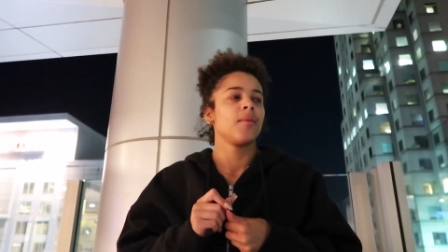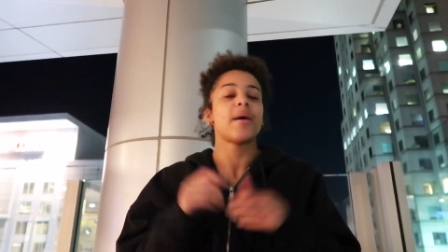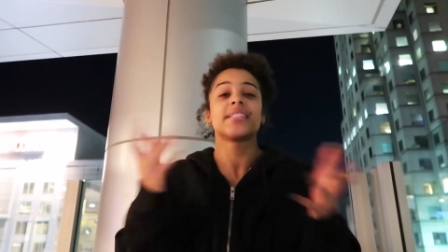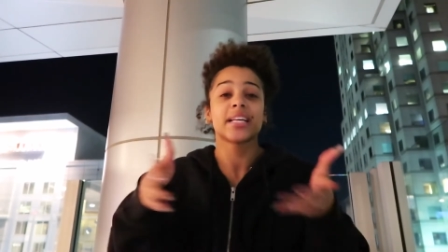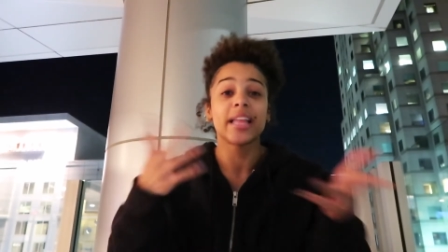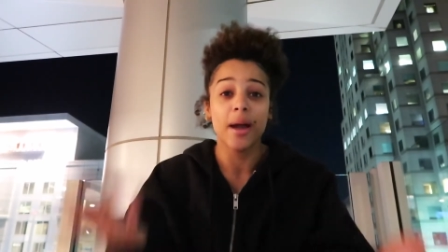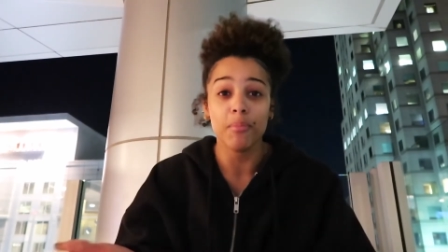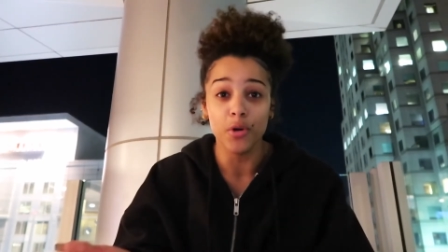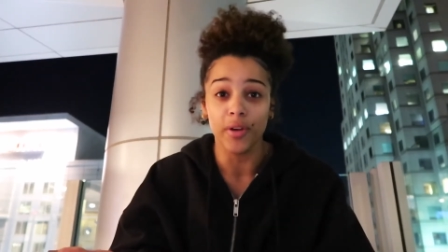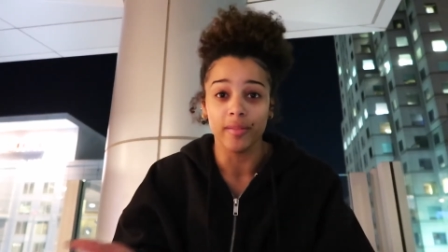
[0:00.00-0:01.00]
basically
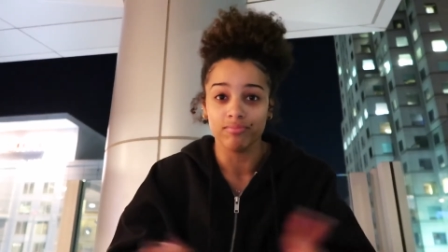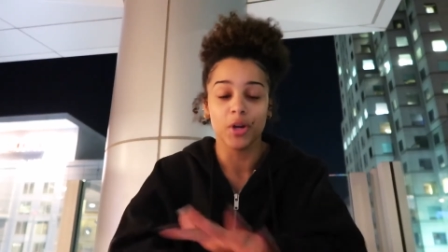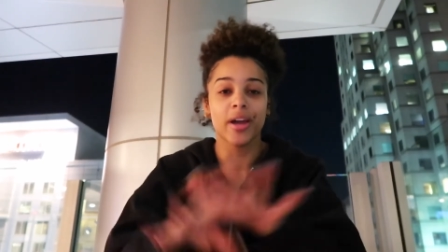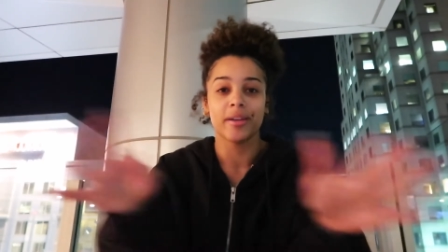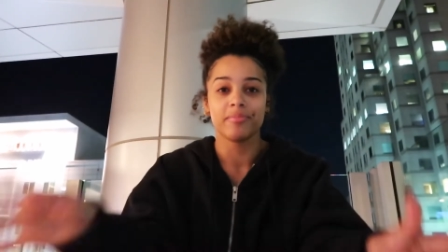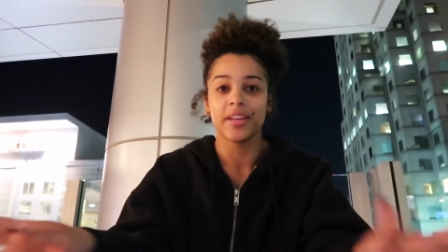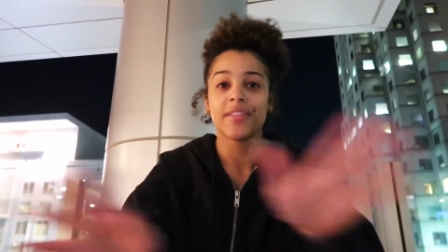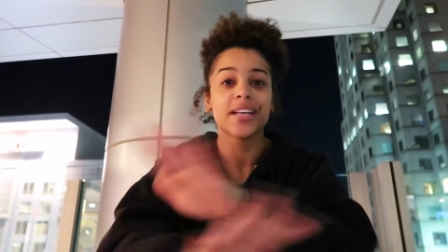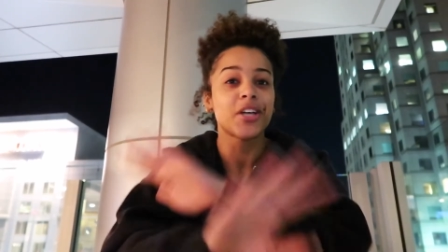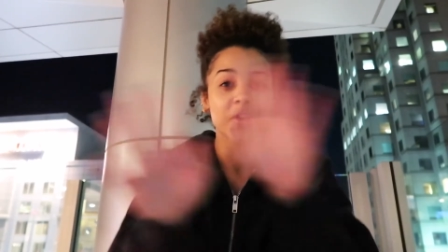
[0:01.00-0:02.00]
I'm moving, okay? If
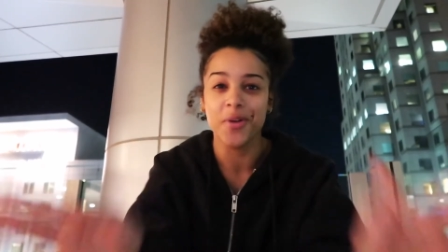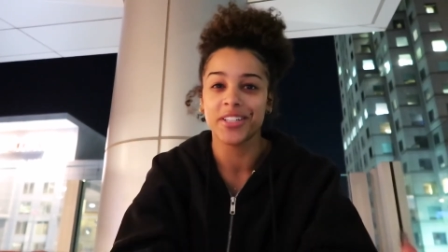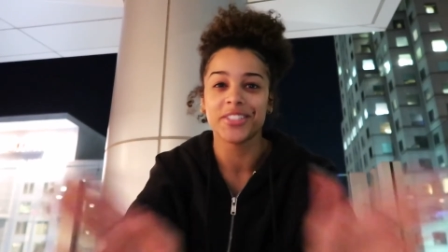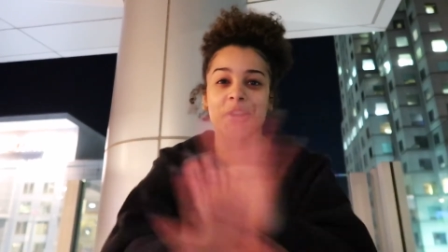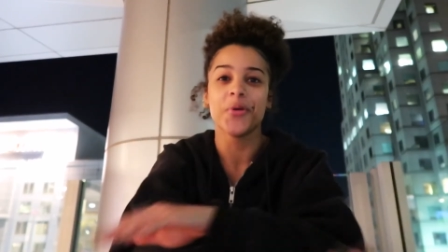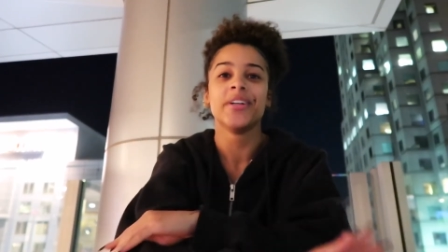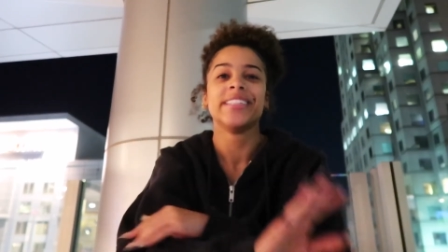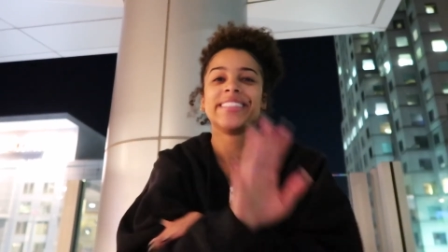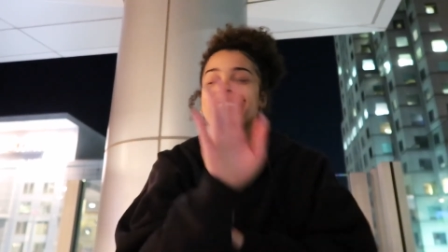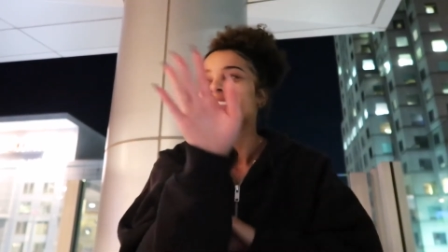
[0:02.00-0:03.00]
that's all you wanted to know,
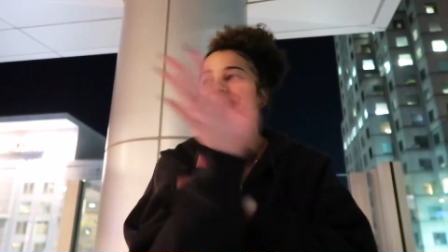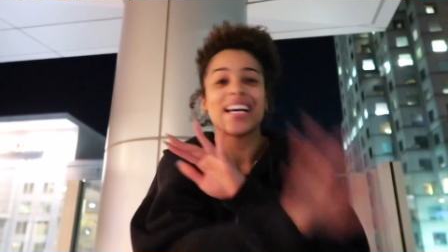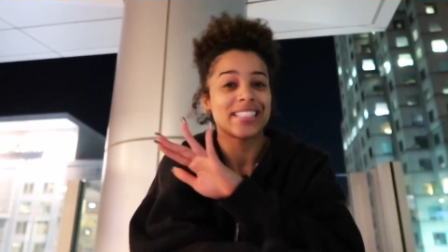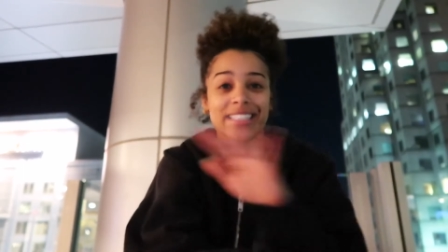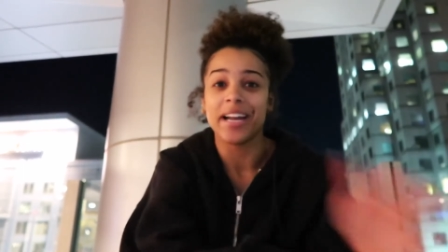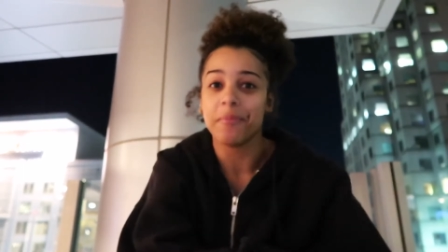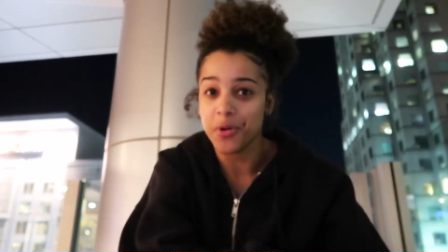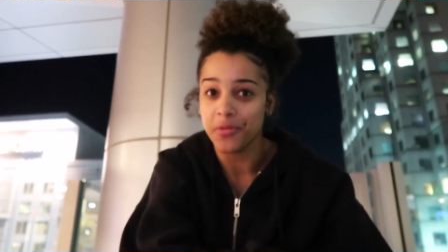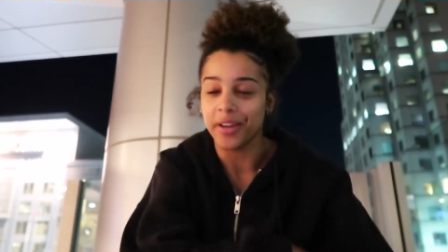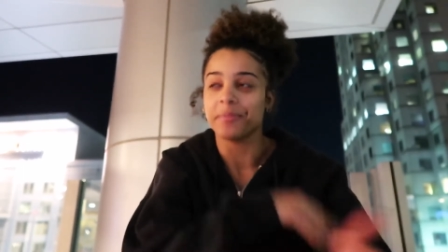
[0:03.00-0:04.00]
that's it, I'm
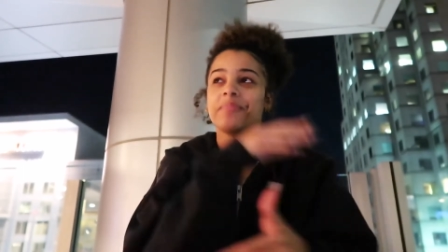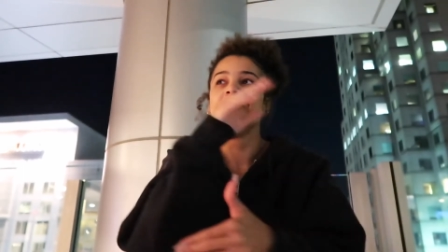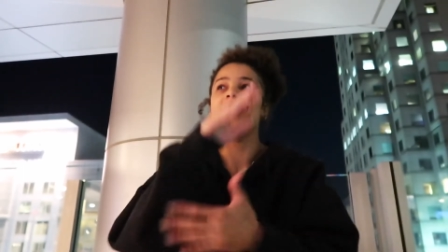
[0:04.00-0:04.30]
moving.